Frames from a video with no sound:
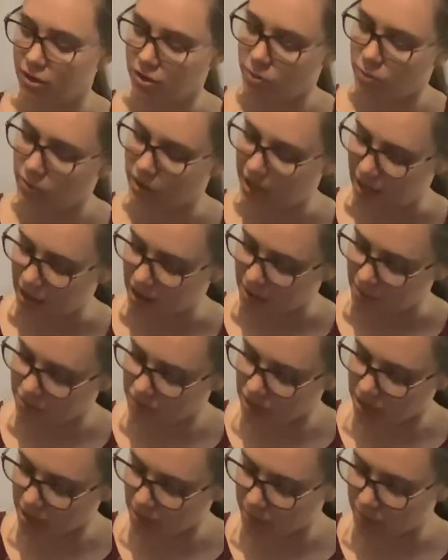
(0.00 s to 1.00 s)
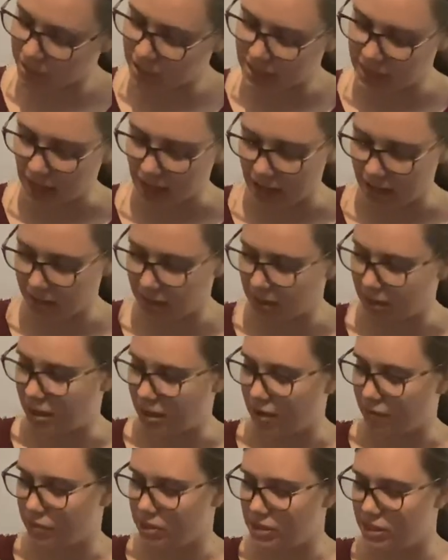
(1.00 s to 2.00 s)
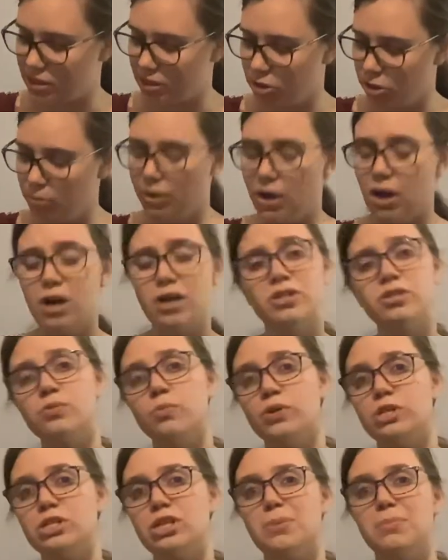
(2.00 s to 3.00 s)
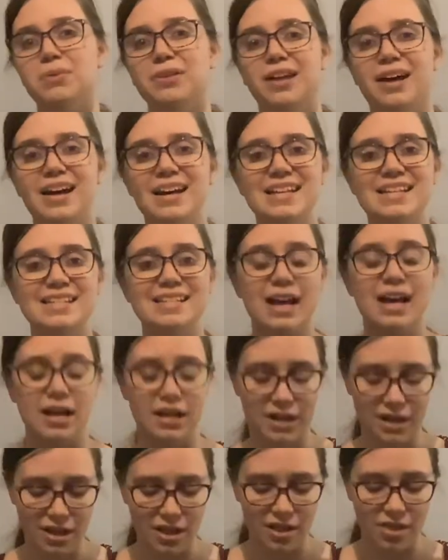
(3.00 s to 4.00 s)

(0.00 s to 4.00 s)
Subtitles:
We have the number 10 in every single box, which implies that